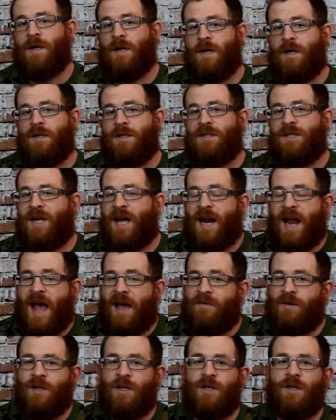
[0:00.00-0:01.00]
So you're not
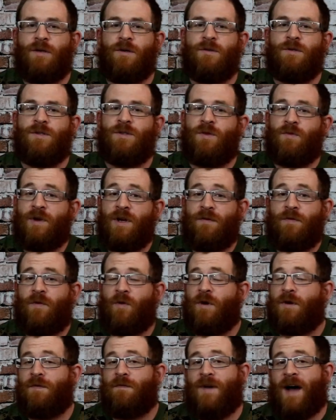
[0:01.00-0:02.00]
having to use 3,
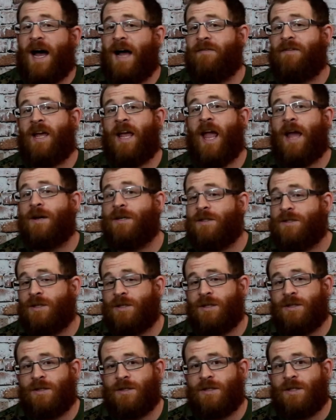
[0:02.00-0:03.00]
4, 5
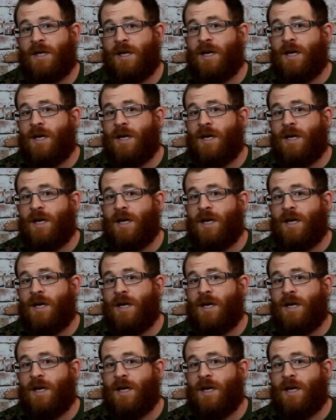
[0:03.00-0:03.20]
canisters,